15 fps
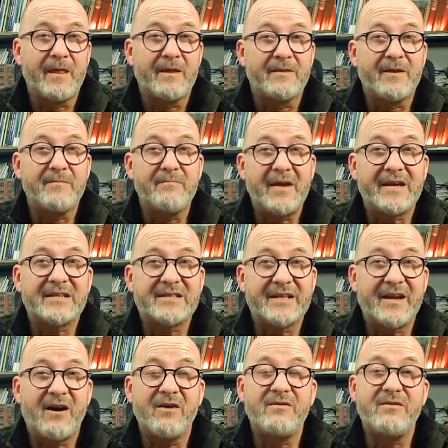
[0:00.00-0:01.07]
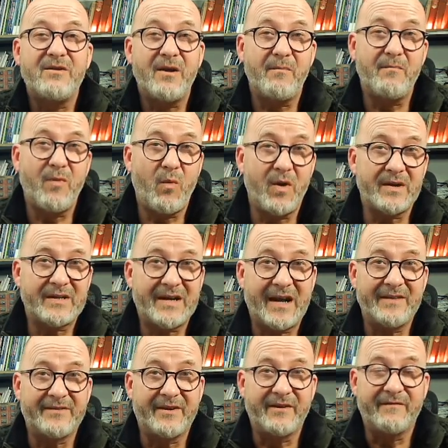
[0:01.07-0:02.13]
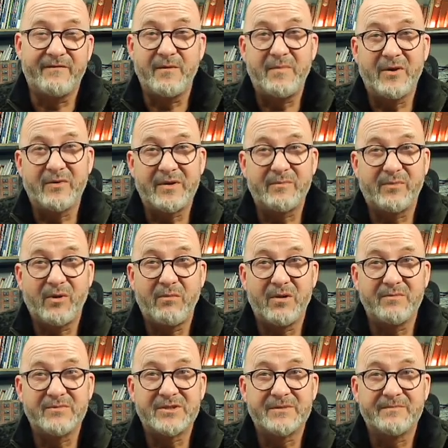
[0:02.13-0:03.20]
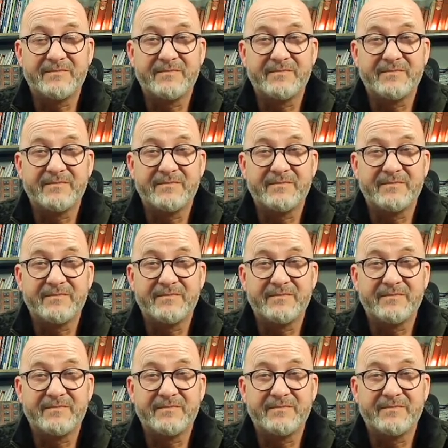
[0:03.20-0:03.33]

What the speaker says: that makes it our number one candidate for building problems.